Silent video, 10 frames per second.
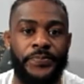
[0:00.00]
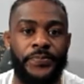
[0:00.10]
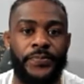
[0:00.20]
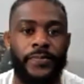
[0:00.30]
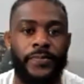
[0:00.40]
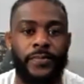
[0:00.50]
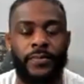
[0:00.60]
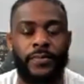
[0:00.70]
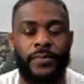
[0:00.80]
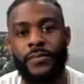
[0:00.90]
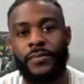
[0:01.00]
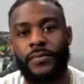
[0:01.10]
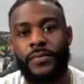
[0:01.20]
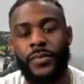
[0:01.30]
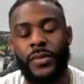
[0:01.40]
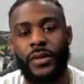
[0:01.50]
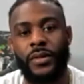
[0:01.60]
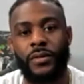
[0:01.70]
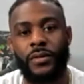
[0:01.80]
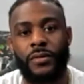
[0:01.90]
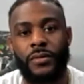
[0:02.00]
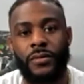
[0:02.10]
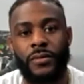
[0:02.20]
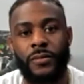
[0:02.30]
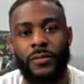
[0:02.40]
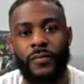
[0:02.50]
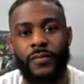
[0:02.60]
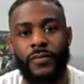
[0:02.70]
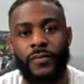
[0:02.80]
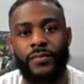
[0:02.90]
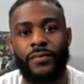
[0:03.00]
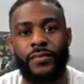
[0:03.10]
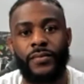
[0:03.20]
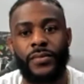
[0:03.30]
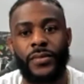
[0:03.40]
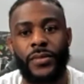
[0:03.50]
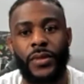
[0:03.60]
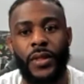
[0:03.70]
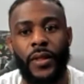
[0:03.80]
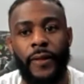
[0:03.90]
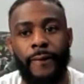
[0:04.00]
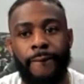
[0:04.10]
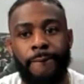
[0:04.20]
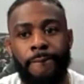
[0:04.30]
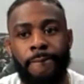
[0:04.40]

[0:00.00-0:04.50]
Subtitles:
No words are spoken by the person on screen.